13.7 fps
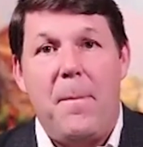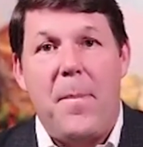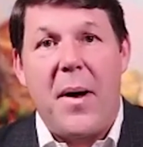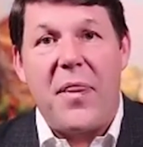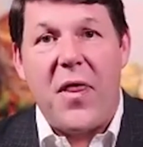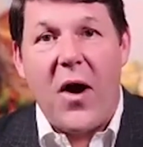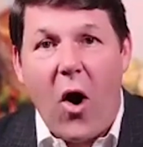
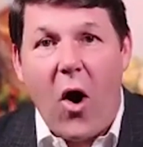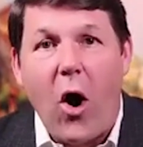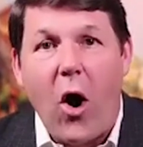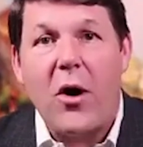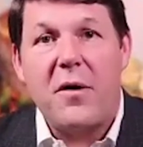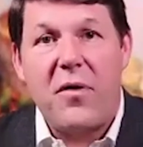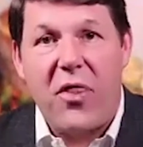But there
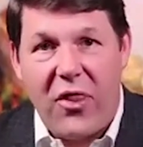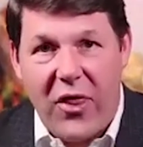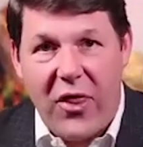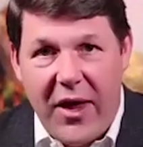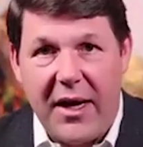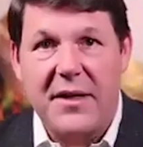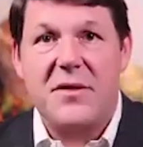are
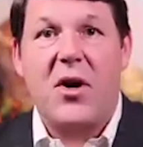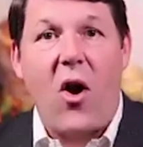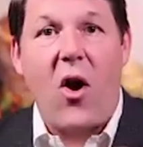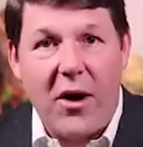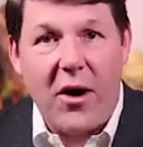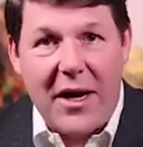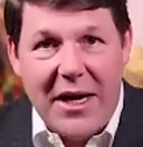
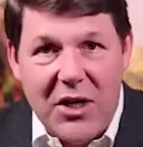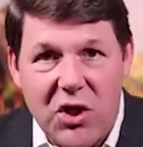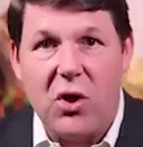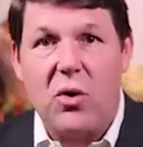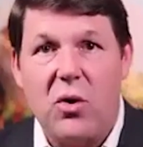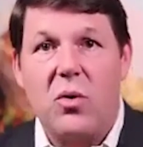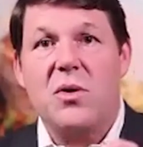
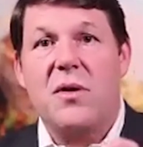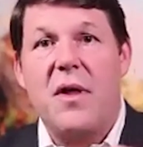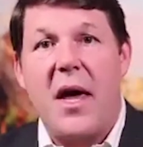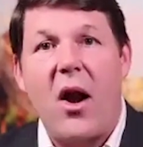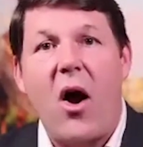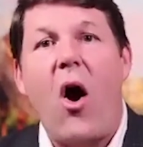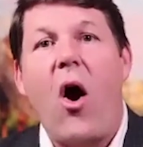issues
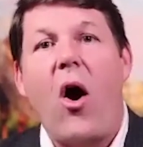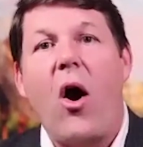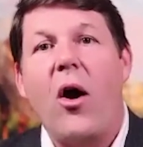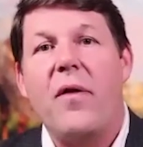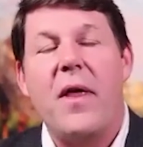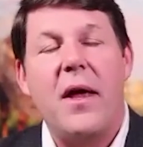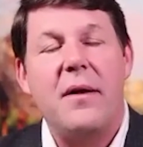that
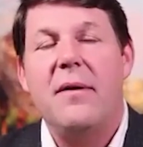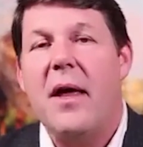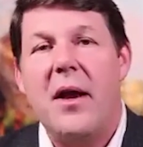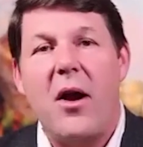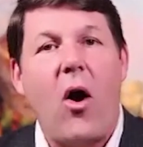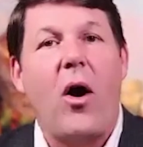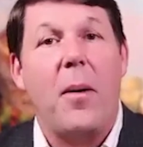
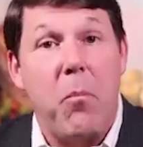are